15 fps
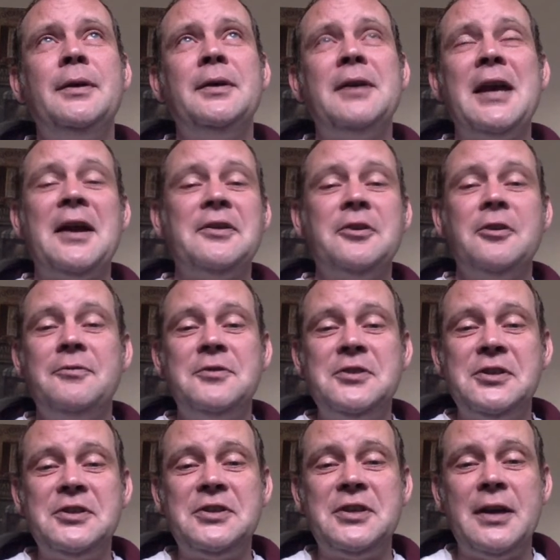Can't
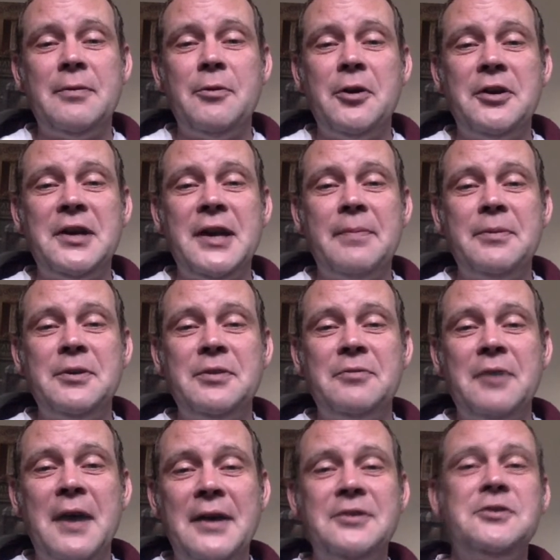obviously say what had happened if
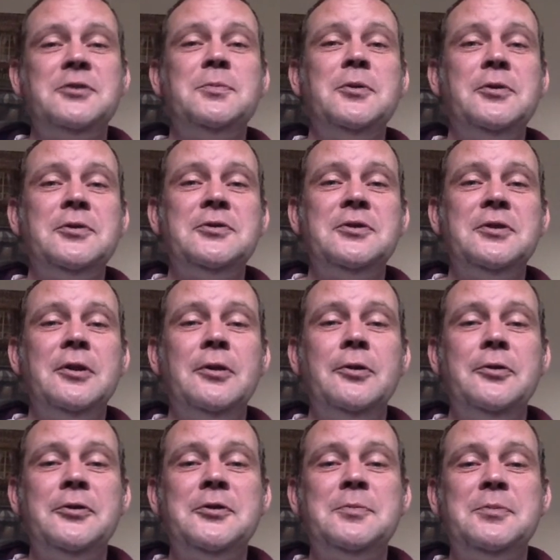I hadn't spoken to the
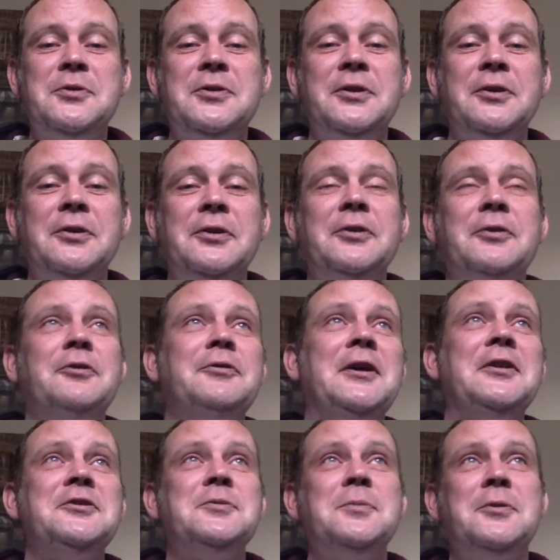lawyers particularly, or if I
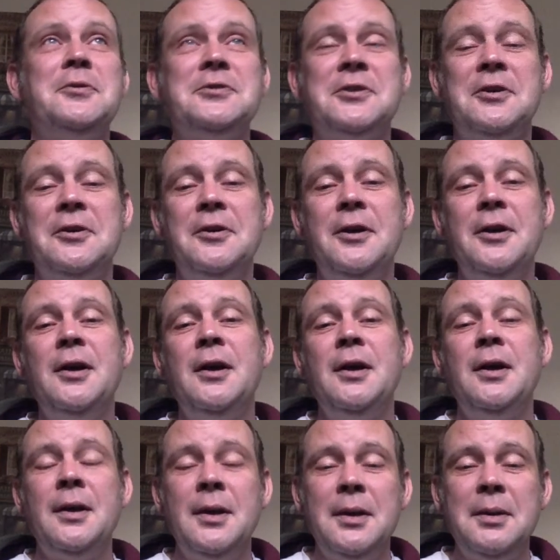hadn't spoken to her.
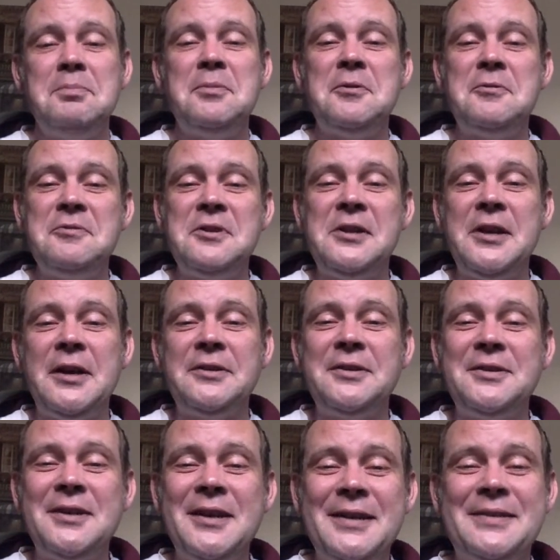But really,
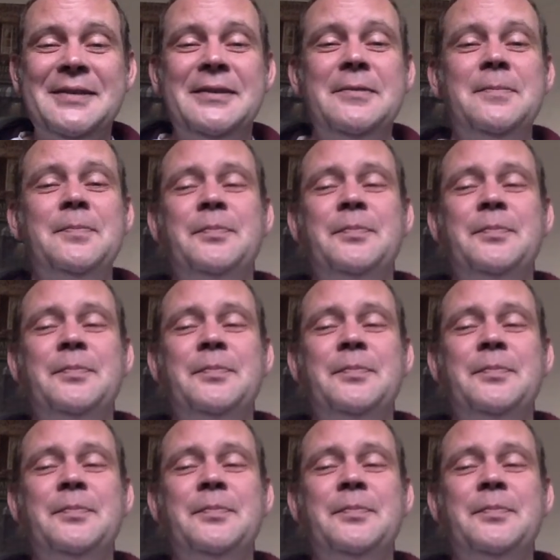yes.